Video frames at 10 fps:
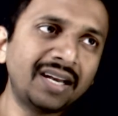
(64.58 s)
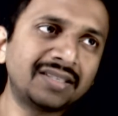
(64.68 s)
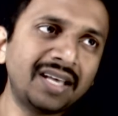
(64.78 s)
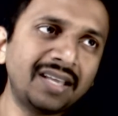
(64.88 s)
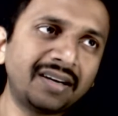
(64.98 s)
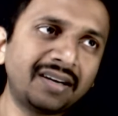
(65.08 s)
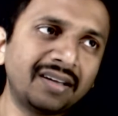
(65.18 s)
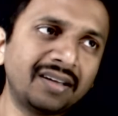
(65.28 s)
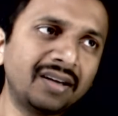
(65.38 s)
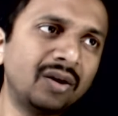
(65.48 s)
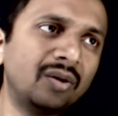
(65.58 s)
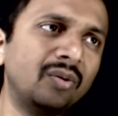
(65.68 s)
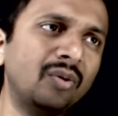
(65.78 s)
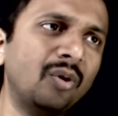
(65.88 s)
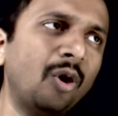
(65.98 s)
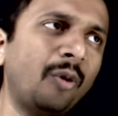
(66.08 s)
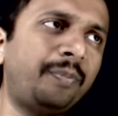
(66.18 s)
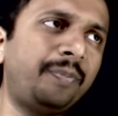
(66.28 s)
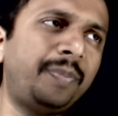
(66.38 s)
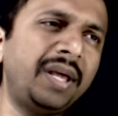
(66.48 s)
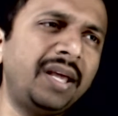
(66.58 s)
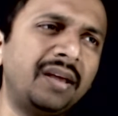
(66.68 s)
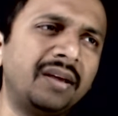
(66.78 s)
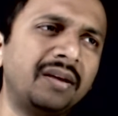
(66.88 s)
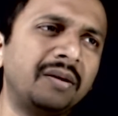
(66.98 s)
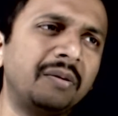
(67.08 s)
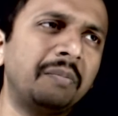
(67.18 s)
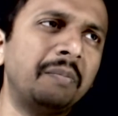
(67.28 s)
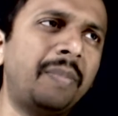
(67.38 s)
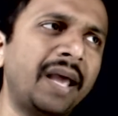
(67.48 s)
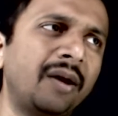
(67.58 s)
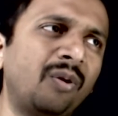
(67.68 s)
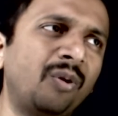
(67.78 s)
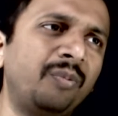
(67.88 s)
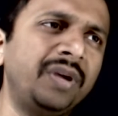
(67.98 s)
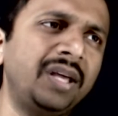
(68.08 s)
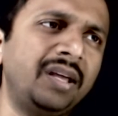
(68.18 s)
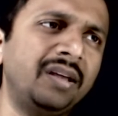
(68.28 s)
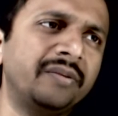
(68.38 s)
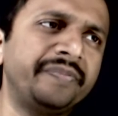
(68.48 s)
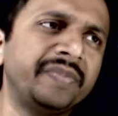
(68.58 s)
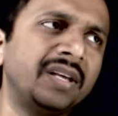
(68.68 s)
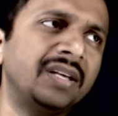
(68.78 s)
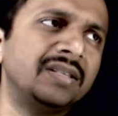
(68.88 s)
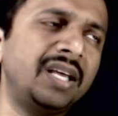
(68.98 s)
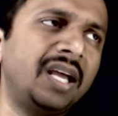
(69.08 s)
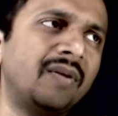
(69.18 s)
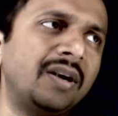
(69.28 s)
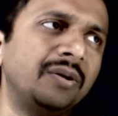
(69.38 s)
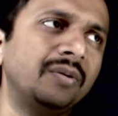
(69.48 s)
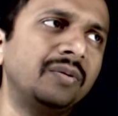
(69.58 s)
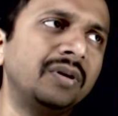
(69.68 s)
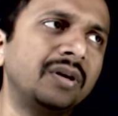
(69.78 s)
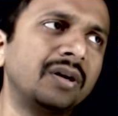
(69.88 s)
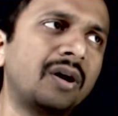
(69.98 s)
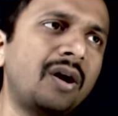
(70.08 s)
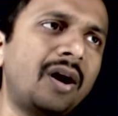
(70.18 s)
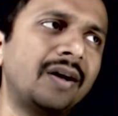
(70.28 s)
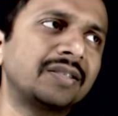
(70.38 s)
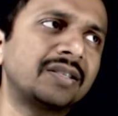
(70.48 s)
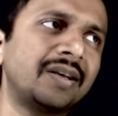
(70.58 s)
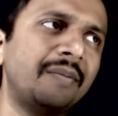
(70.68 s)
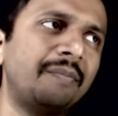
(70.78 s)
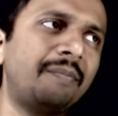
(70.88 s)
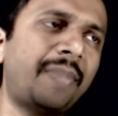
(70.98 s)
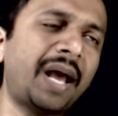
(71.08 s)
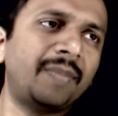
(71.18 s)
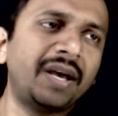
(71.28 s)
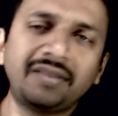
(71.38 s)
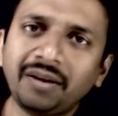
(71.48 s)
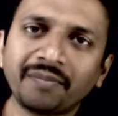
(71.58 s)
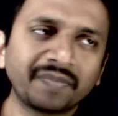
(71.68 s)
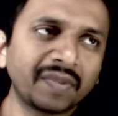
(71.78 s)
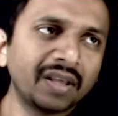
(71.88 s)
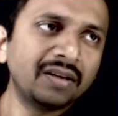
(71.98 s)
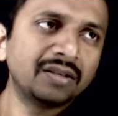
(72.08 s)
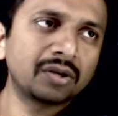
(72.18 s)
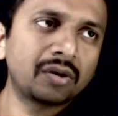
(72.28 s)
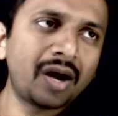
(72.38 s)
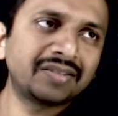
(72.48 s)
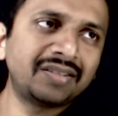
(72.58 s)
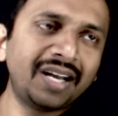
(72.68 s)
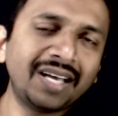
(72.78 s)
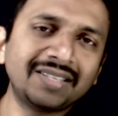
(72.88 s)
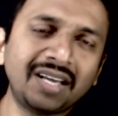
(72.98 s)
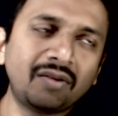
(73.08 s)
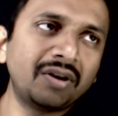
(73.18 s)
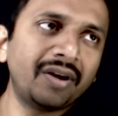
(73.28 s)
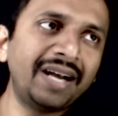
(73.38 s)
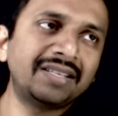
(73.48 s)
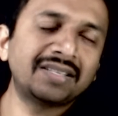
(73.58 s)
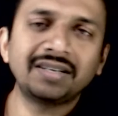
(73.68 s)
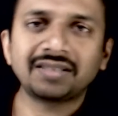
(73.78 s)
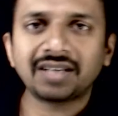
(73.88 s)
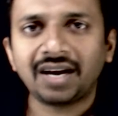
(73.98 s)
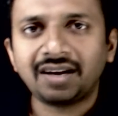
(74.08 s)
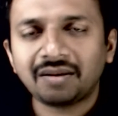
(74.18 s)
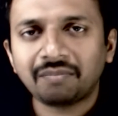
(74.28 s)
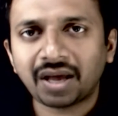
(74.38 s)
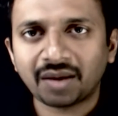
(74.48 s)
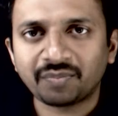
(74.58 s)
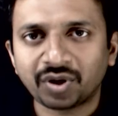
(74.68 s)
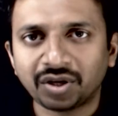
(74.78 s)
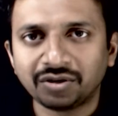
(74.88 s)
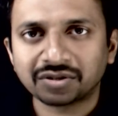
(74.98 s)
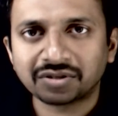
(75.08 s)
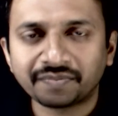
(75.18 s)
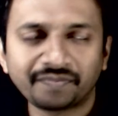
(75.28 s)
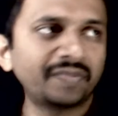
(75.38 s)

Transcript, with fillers: can I say that O P by O B is equal to cos pi by three. So cos theta is equal to adjacent side by hypotenuse.